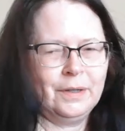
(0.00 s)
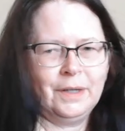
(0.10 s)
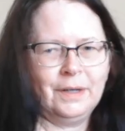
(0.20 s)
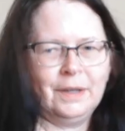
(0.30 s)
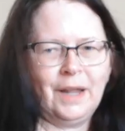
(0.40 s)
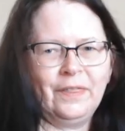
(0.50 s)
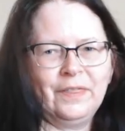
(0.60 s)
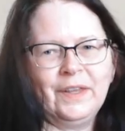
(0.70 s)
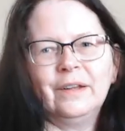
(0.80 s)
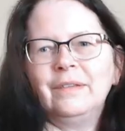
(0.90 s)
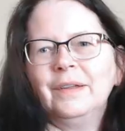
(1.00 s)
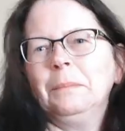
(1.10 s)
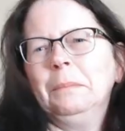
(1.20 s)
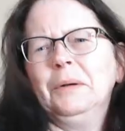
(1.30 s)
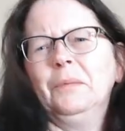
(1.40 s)
and I think it's
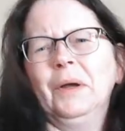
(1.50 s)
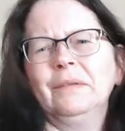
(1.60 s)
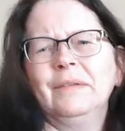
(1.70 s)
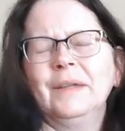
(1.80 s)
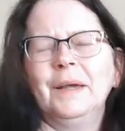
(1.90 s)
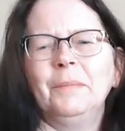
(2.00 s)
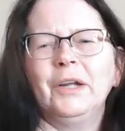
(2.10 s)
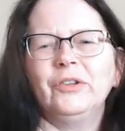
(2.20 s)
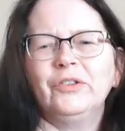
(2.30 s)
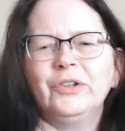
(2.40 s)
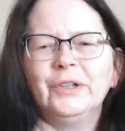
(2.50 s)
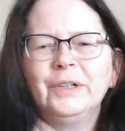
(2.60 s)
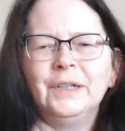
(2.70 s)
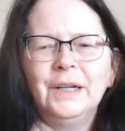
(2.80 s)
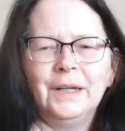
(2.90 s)
a Midwest thing. I'm not
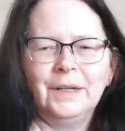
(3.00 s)
sure.